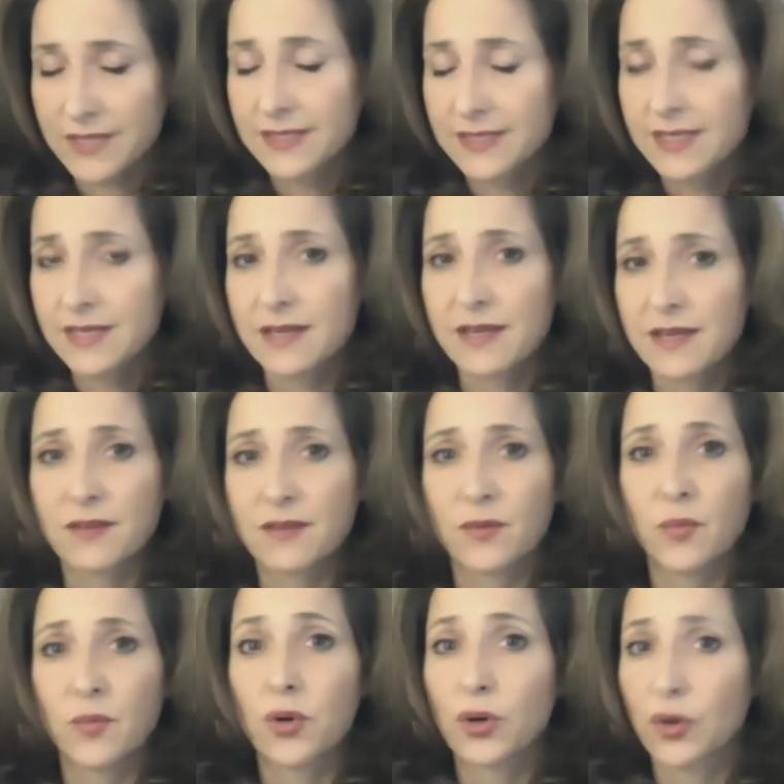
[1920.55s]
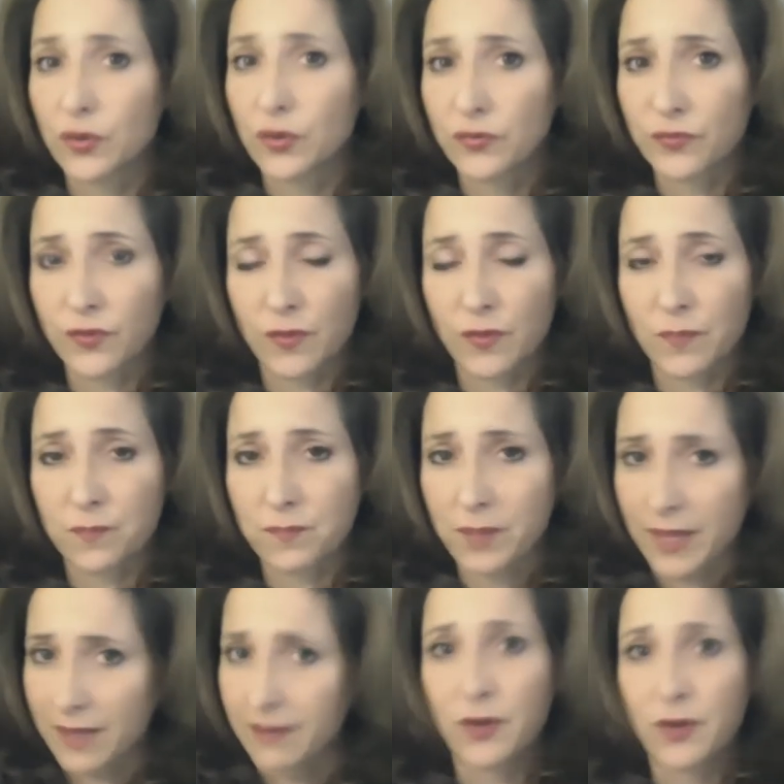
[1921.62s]
in the world for the
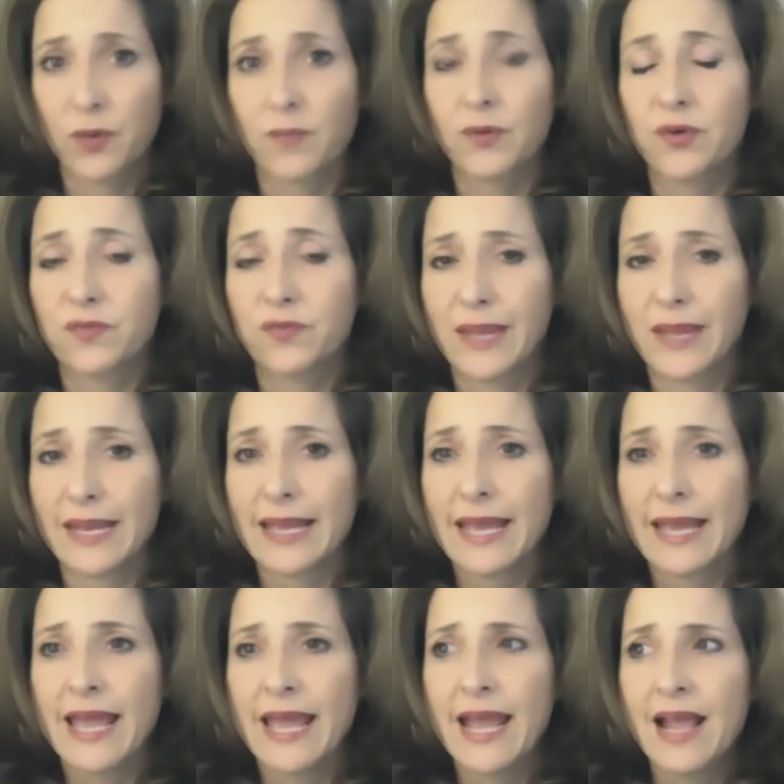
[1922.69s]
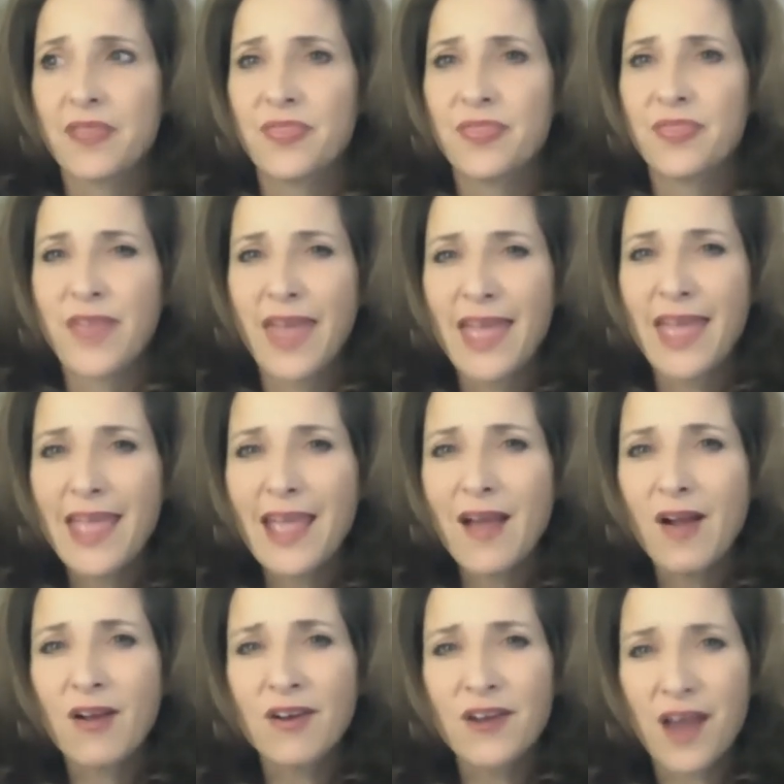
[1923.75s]
paleo movement, they
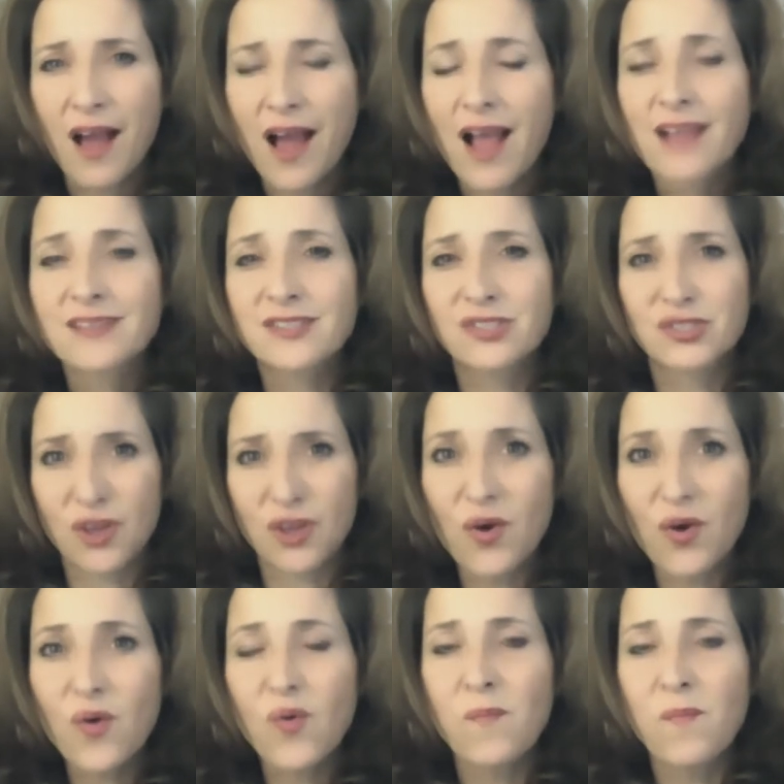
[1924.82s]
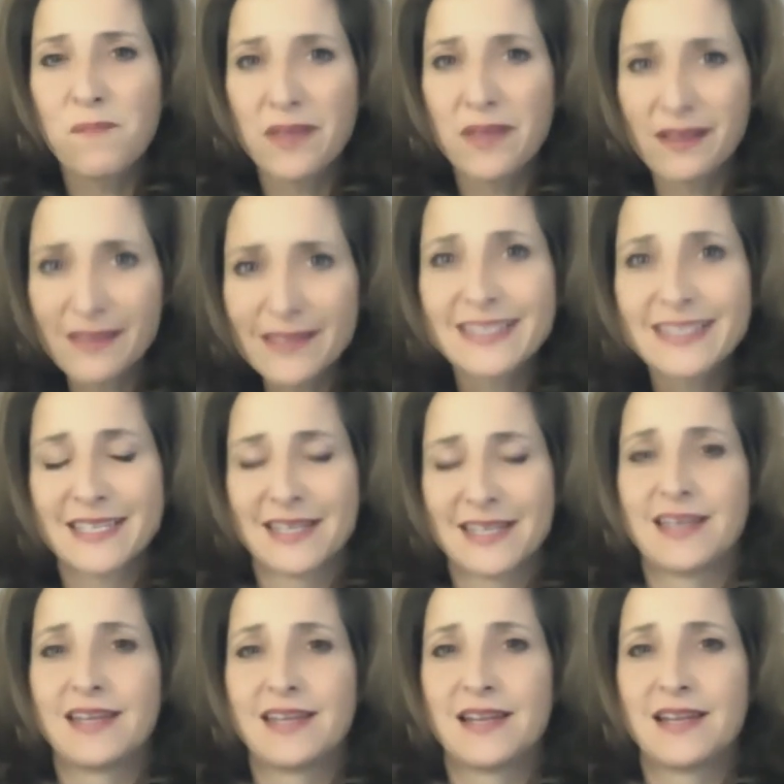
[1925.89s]
are not so
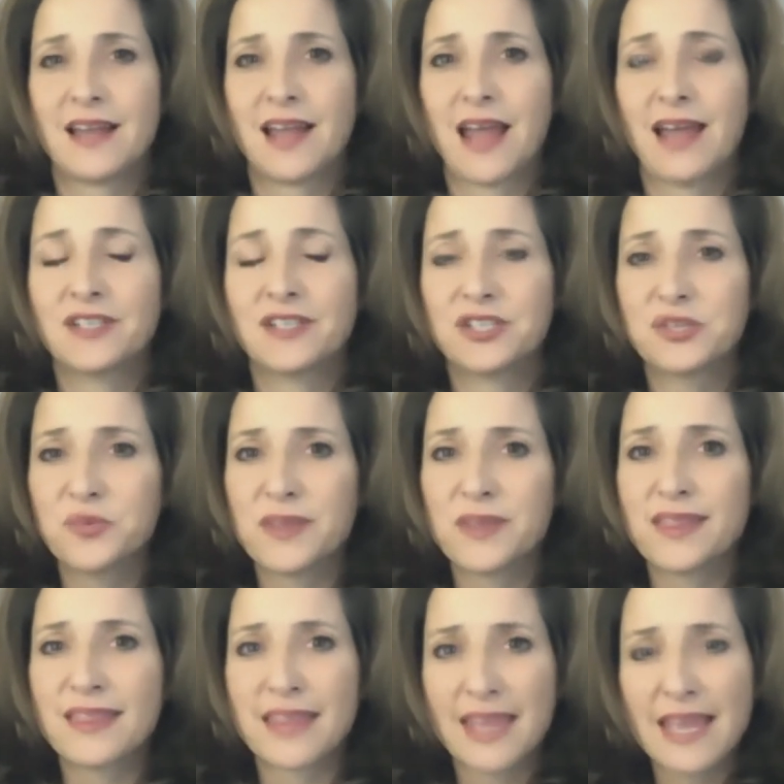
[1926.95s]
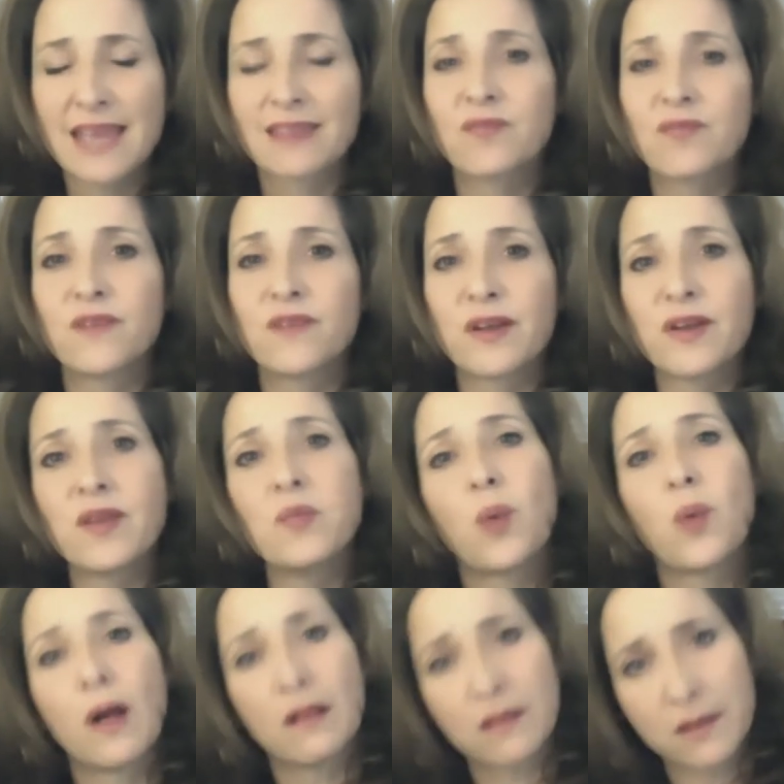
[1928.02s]
militant as you would think. They're very
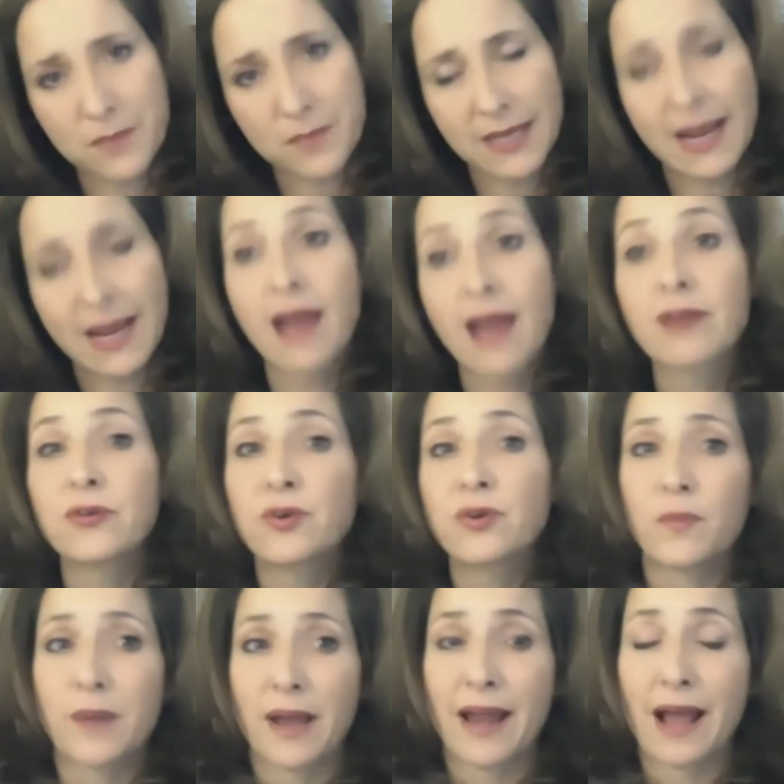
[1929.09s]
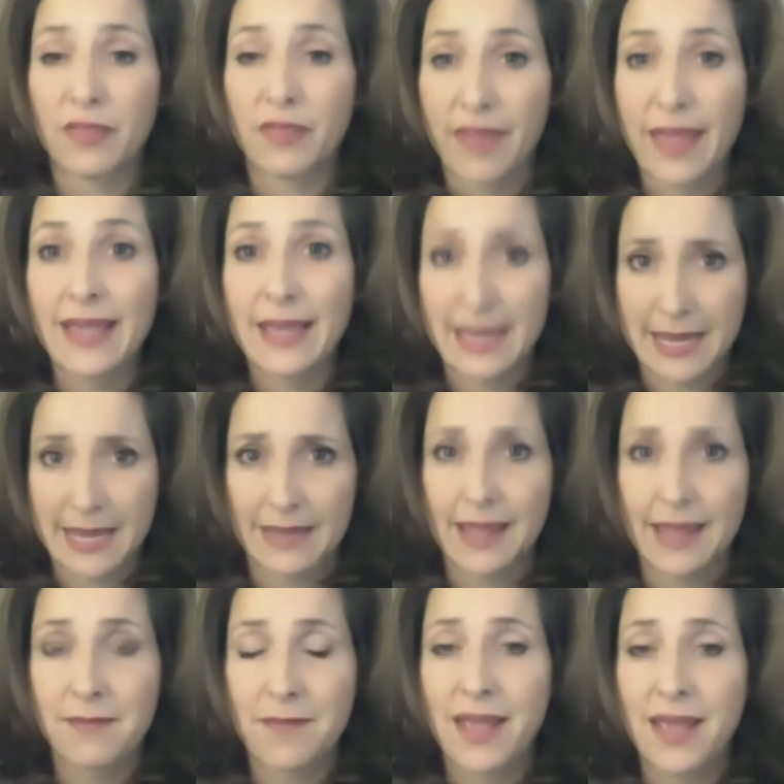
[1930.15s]
welcoming. Now, I don't know about how they eat.
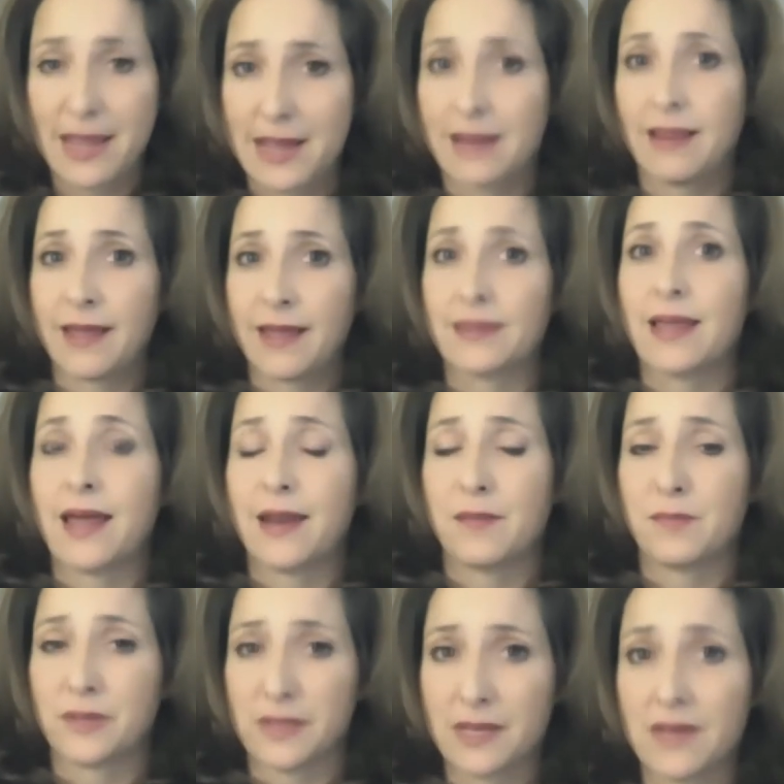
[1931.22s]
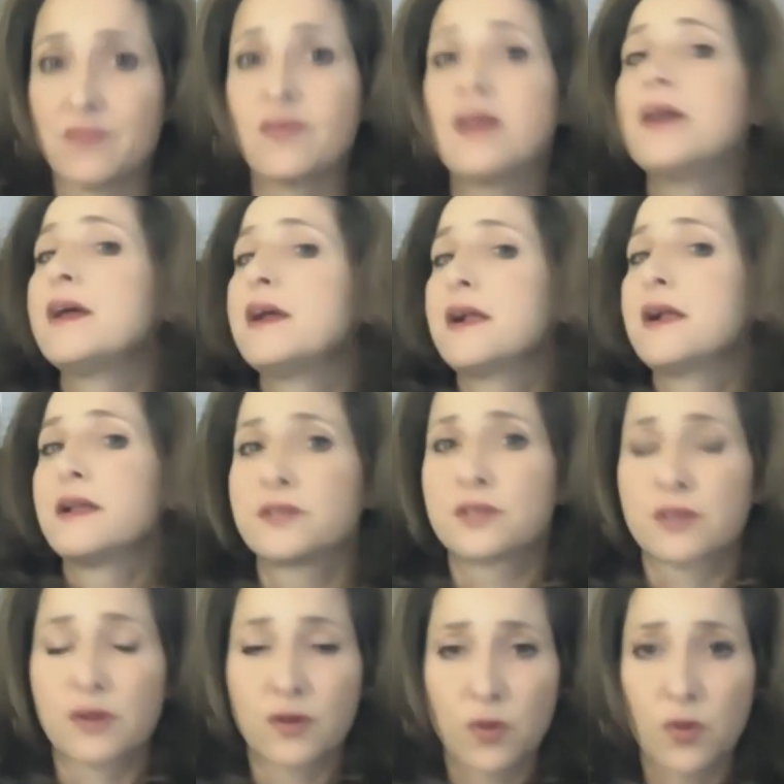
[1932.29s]
They may eat like that and believe to
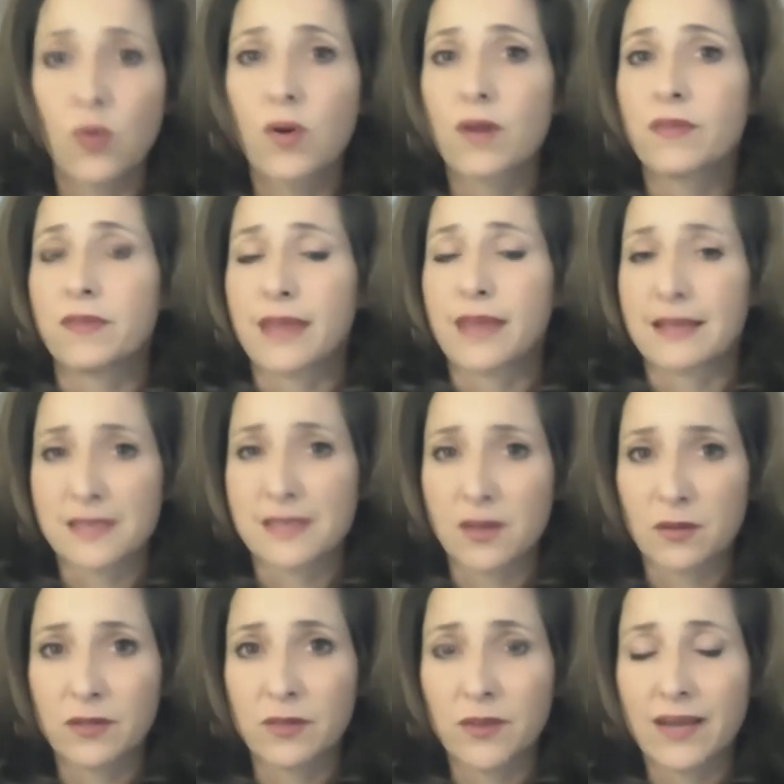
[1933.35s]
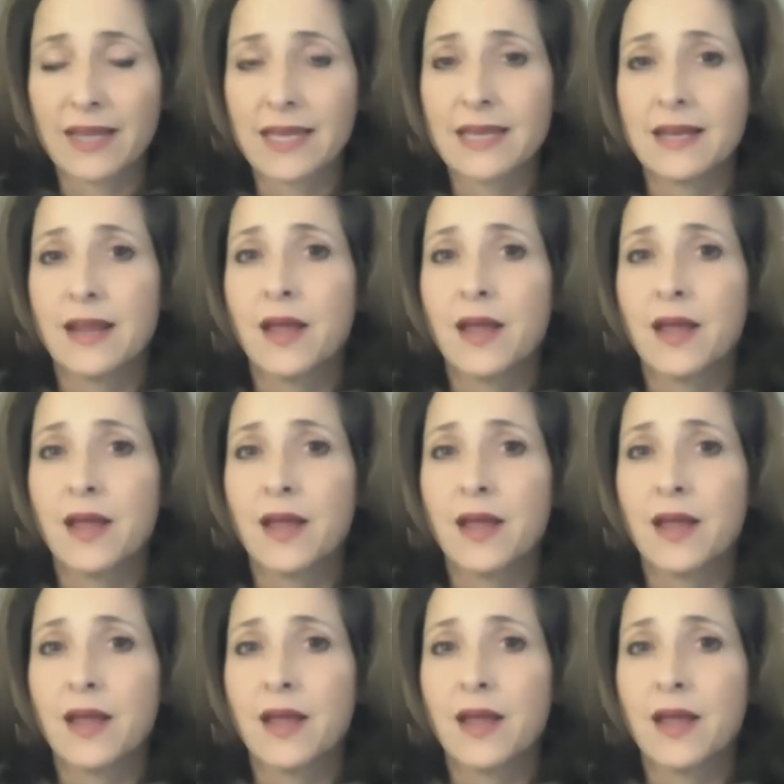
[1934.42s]
their core that that's the only way to eat,